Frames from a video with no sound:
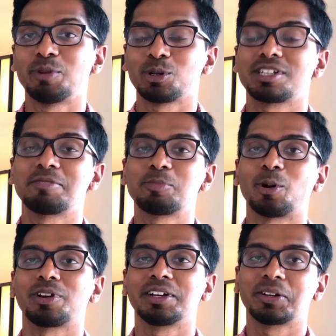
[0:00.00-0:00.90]
most
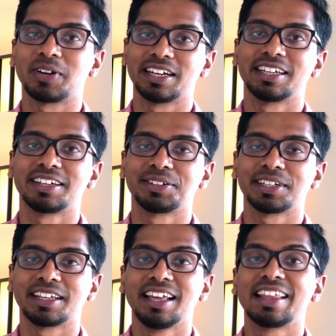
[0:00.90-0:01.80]
important
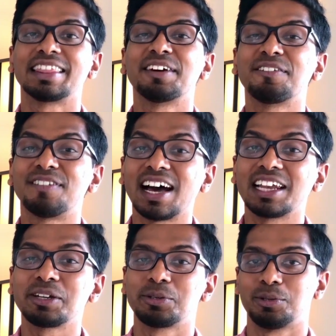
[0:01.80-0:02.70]
criteria, the
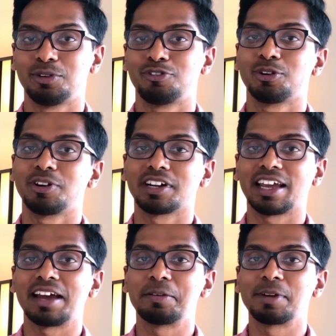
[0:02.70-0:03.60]
value of your
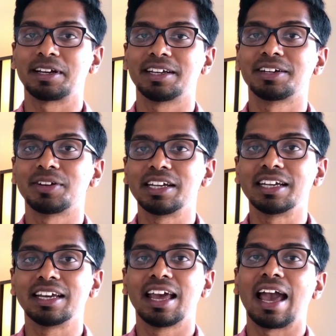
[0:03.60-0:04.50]
academic
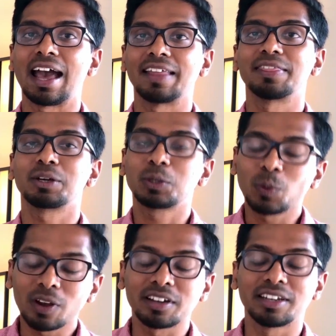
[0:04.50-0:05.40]
degree and the
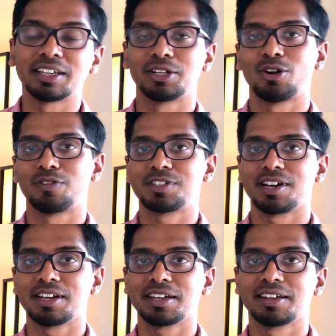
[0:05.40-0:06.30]
quality of
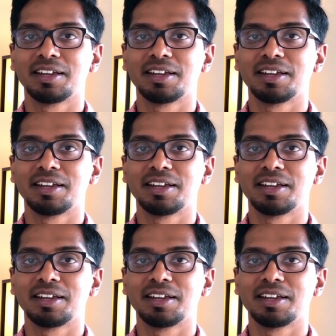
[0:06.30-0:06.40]
study.